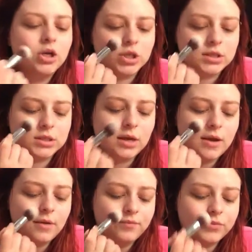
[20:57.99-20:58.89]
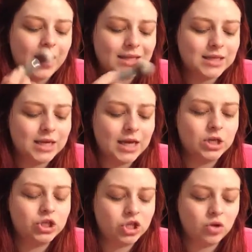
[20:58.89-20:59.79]
It just gets it
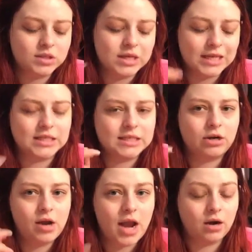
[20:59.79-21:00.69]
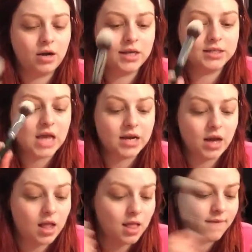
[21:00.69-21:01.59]
into those necessary areas, and
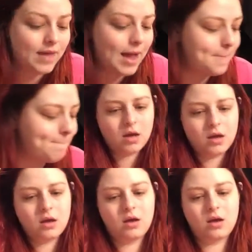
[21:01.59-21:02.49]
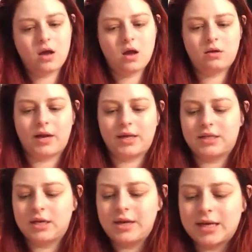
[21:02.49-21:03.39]
I love that.
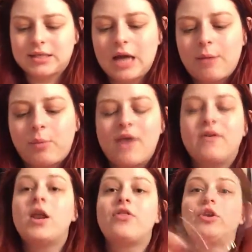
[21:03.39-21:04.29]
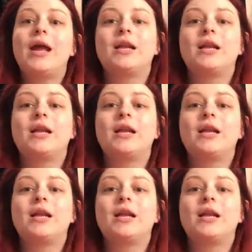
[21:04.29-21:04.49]
Alright, next up we have another